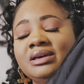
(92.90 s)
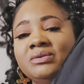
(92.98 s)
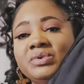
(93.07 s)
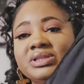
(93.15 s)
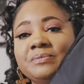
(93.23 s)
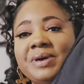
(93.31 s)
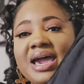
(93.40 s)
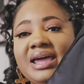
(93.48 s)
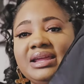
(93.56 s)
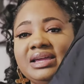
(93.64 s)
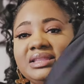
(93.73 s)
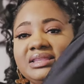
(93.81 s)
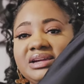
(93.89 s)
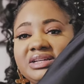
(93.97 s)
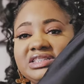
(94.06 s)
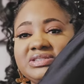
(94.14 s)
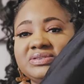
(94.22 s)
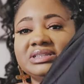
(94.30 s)
with the padding in there
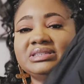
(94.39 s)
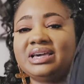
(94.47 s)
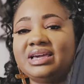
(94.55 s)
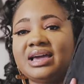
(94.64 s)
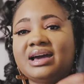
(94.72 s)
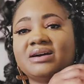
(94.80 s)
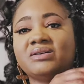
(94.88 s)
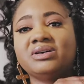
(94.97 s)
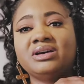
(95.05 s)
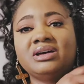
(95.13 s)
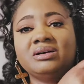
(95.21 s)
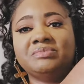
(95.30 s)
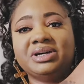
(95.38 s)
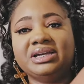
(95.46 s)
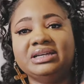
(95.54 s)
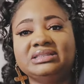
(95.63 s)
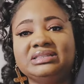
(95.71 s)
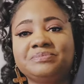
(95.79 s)
that you can take out. But
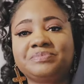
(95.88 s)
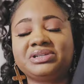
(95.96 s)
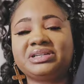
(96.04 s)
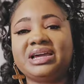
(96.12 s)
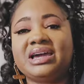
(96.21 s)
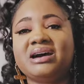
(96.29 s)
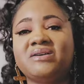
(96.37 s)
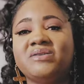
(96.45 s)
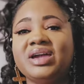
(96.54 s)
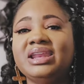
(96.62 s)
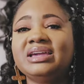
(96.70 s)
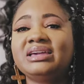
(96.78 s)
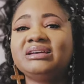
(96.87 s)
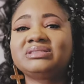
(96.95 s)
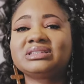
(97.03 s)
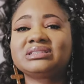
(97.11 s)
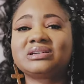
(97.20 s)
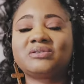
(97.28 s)
it's zippered down, and it gives
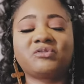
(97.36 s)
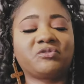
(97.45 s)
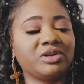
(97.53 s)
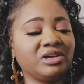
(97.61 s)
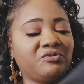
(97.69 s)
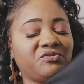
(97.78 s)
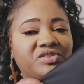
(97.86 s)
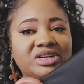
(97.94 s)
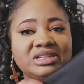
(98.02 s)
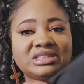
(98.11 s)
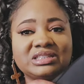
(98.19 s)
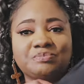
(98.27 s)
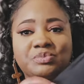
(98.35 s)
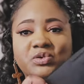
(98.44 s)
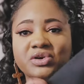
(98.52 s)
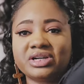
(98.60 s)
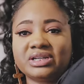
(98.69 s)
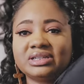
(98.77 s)
this little really fun
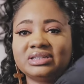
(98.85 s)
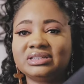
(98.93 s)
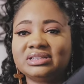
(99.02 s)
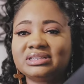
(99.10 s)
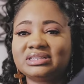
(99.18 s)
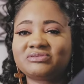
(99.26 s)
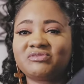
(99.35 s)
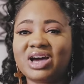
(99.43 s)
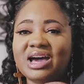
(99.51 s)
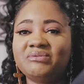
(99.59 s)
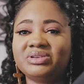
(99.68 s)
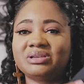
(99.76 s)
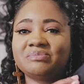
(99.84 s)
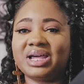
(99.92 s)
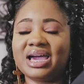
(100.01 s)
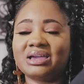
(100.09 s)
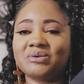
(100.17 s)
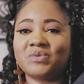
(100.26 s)
sport vibe with the
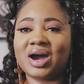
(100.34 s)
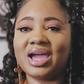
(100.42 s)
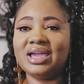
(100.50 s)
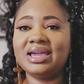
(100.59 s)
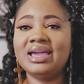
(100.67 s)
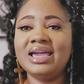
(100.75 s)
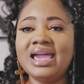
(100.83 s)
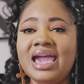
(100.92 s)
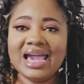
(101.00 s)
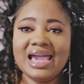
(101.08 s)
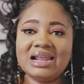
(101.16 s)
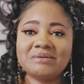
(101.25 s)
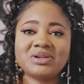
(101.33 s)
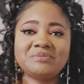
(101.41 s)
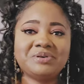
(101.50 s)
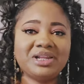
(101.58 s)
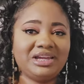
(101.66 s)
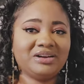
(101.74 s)
black and white. And I'm going to
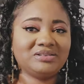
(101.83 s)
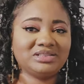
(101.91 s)
put it here on